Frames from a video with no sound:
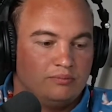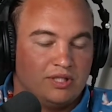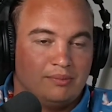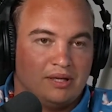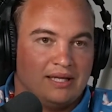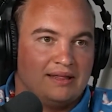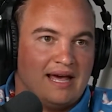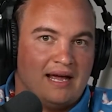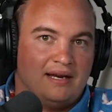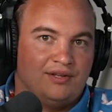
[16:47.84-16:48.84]
something like
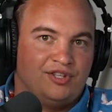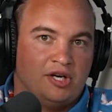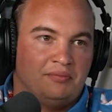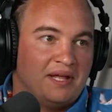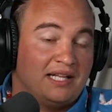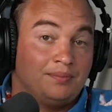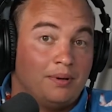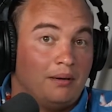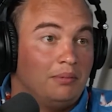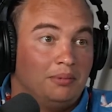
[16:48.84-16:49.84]
that is that's
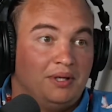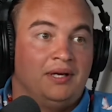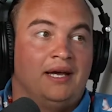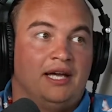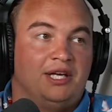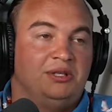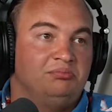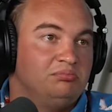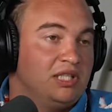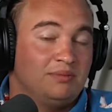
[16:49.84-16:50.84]
probably a
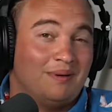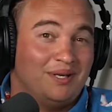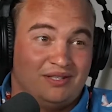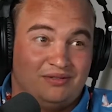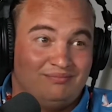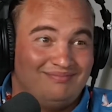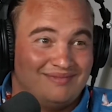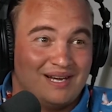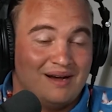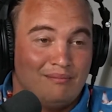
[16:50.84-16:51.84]

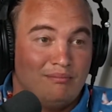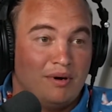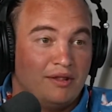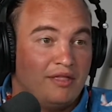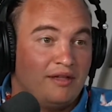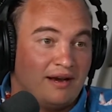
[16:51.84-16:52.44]
month and a